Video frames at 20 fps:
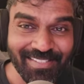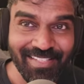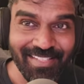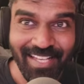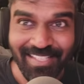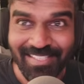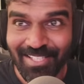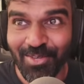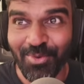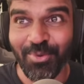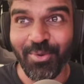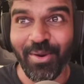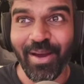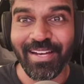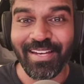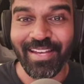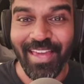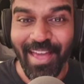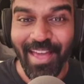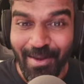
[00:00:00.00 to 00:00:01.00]
it's a
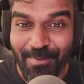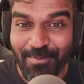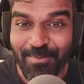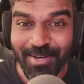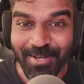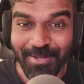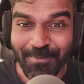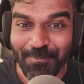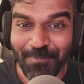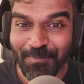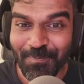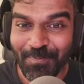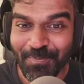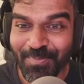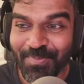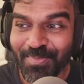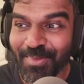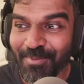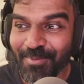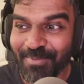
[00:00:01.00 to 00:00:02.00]
great camera,
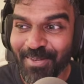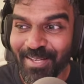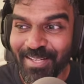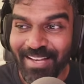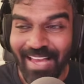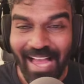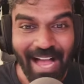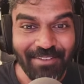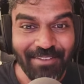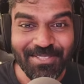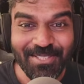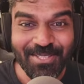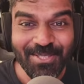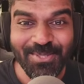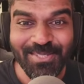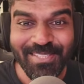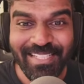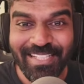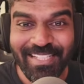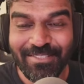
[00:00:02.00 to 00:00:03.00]
but after
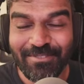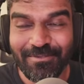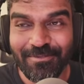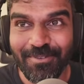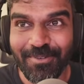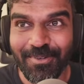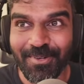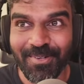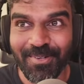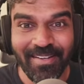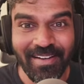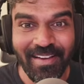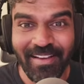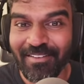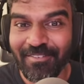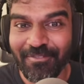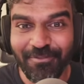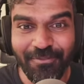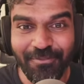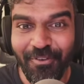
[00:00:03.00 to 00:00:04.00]
using it for
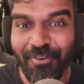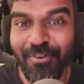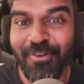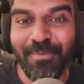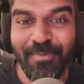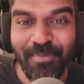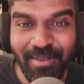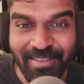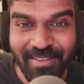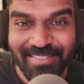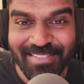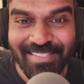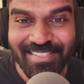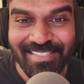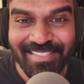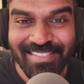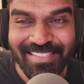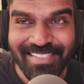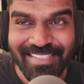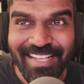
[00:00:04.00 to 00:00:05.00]
4
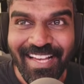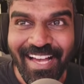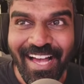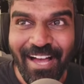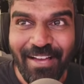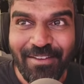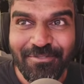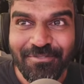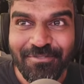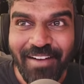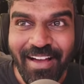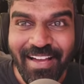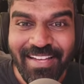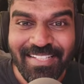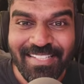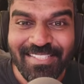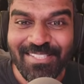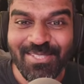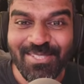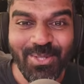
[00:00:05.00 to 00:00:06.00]
months, I find
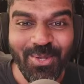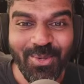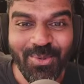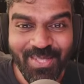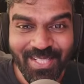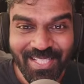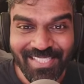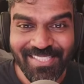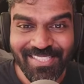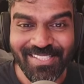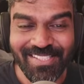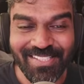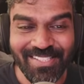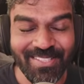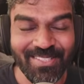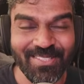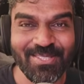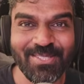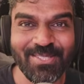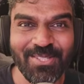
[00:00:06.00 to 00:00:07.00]
it so
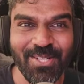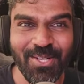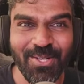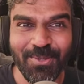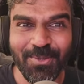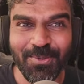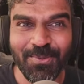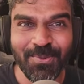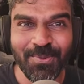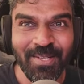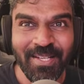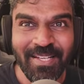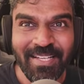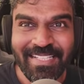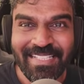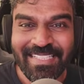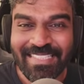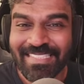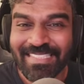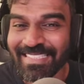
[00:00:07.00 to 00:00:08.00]
digital, so
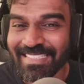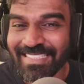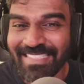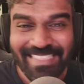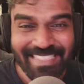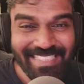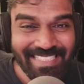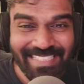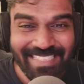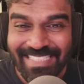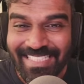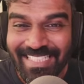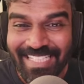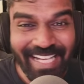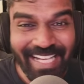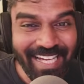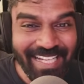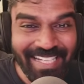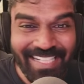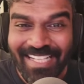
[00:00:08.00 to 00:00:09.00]

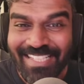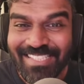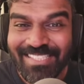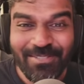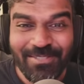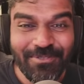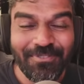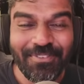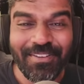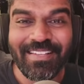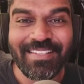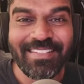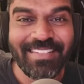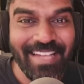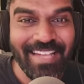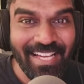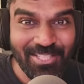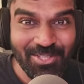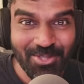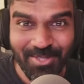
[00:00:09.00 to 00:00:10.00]
it doesn't feel
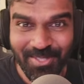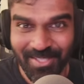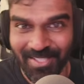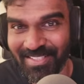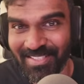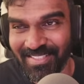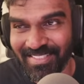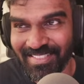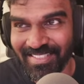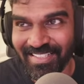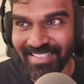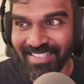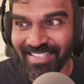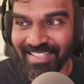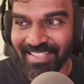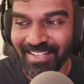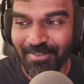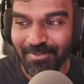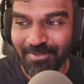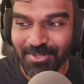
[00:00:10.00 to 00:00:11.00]
natural.
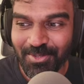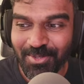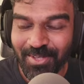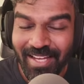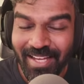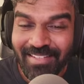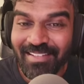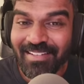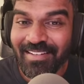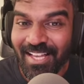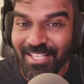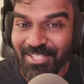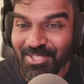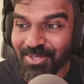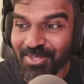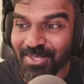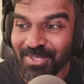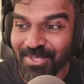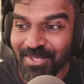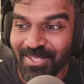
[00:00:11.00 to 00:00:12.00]
You know, to get the
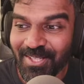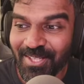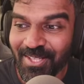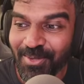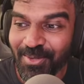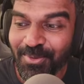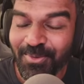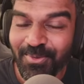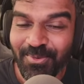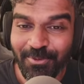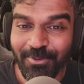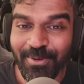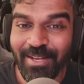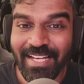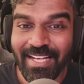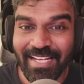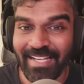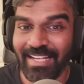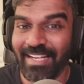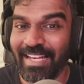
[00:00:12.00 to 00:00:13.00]
natural look, you
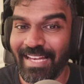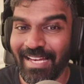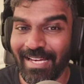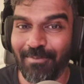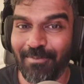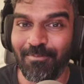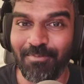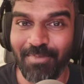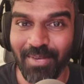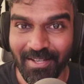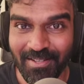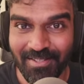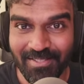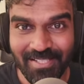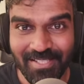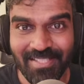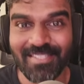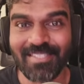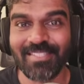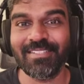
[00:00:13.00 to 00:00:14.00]
really need bigger
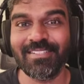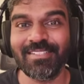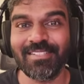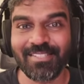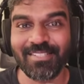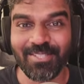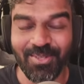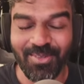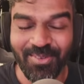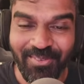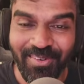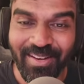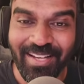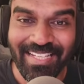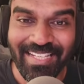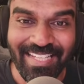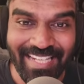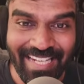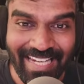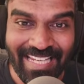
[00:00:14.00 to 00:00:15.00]
sensors, you
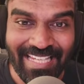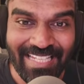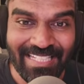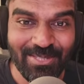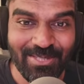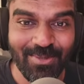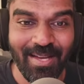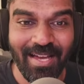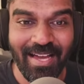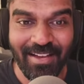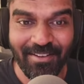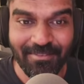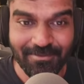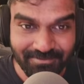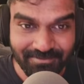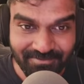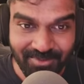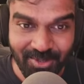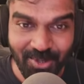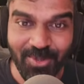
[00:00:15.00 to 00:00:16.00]
really need to have
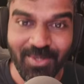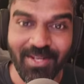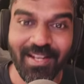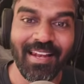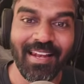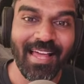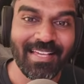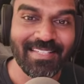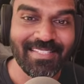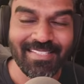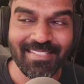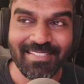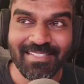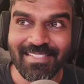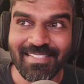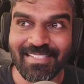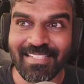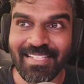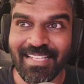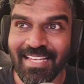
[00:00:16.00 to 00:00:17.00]
good
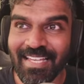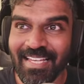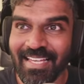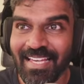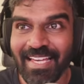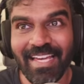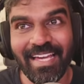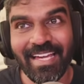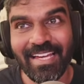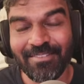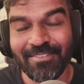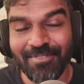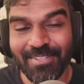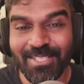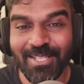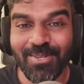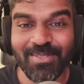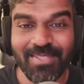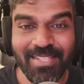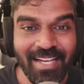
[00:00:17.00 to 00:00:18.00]
glasses, and
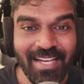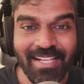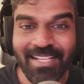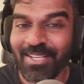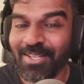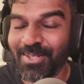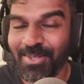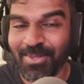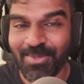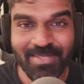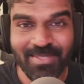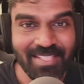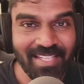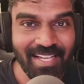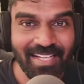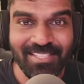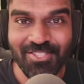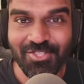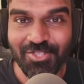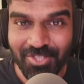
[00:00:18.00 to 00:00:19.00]
without that, you don't
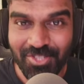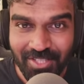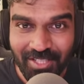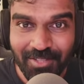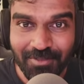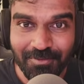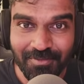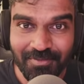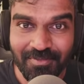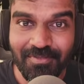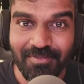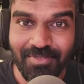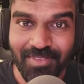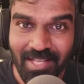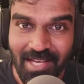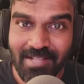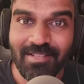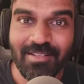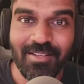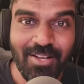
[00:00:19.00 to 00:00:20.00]
achieve
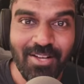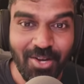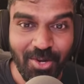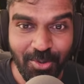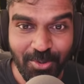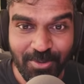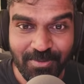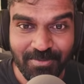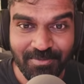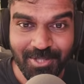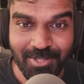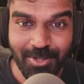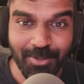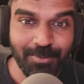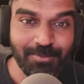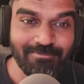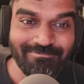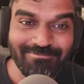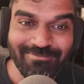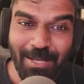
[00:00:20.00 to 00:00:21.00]
that goal. So,
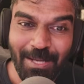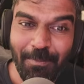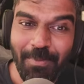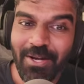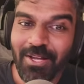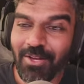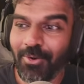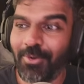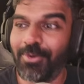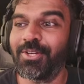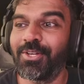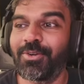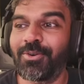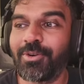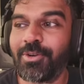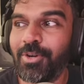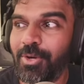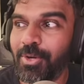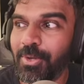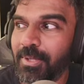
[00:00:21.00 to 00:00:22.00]
depending on your
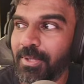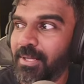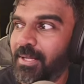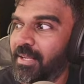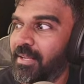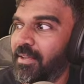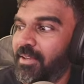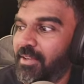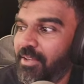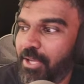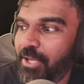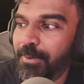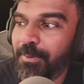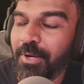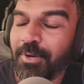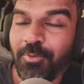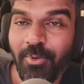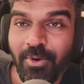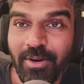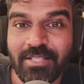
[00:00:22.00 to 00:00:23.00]
goal, you
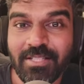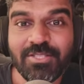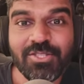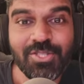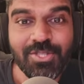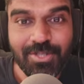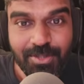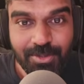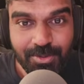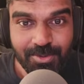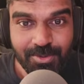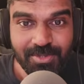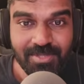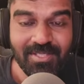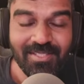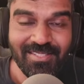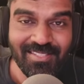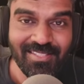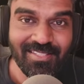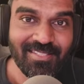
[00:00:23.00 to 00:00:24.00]
might want to choose
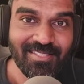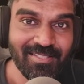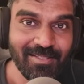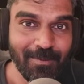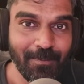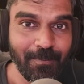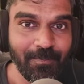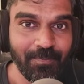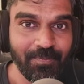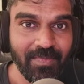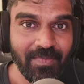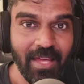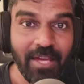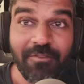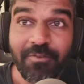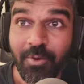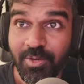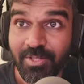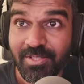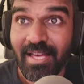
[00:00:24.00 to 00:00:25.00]
the system.
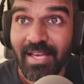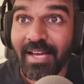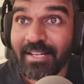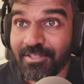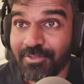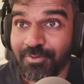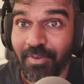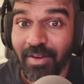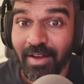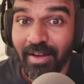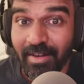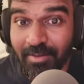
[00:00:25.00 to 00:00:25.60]
If you're satisfied